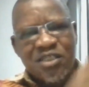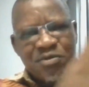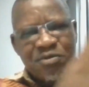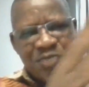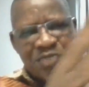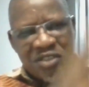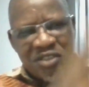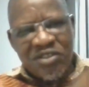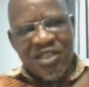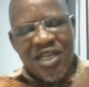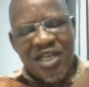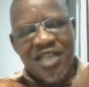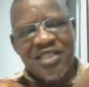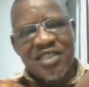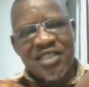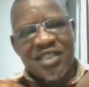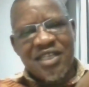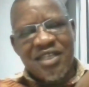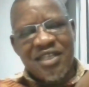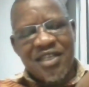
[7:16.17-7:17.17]

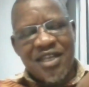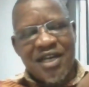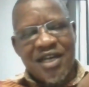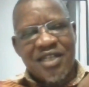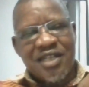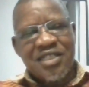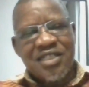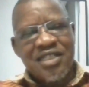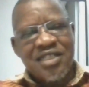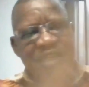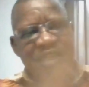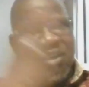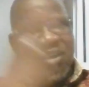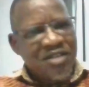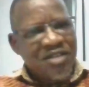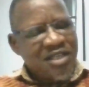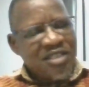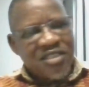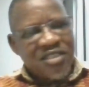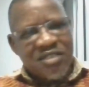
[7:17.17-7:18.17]
specializing in that, and
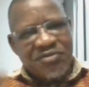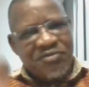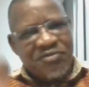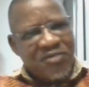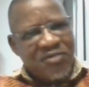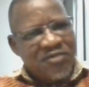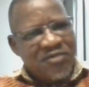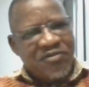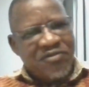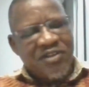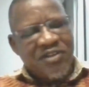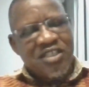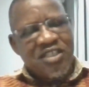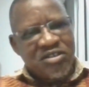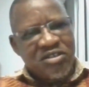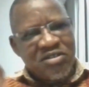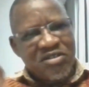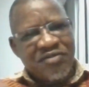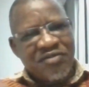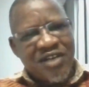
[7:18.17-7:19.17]
now it's a
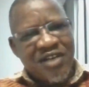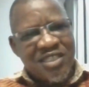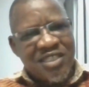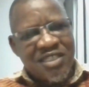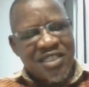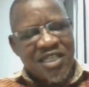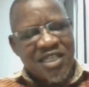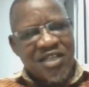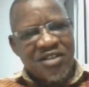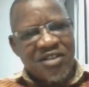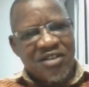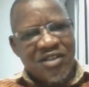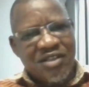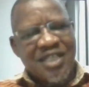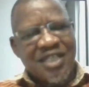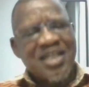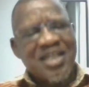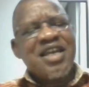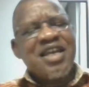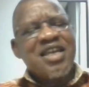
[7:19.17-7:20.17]
full-fledged university and all
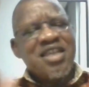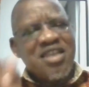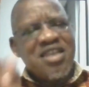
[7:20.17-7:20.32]
that.